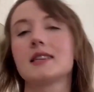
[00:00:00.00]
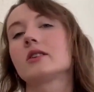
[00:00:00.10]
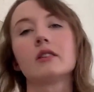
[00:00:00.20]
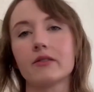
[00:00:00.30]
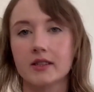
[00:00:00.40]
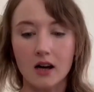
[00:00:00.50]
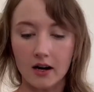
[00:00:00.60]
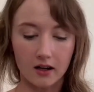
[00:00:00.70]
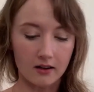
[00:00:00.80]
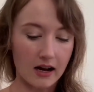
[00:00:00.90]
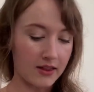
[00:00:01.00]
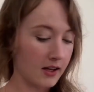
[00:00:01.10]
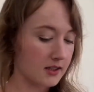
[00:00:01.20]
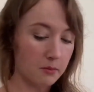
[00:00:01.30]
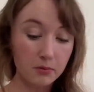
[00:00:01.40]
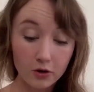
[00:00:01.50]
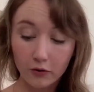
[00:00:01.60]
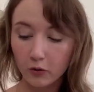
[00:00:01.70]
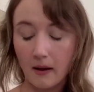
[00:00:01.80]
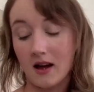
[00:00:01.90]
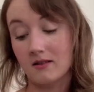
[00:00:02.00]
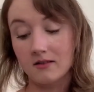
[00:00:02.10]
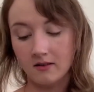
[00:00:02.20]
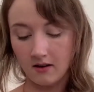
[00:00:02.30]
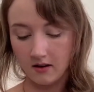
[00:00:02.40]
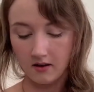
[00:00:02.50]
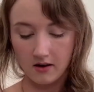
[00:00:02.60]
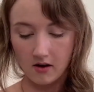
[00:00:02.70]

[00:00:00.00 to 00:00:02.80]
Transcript: I still love this cardigan. I think it's a beautiful pattern.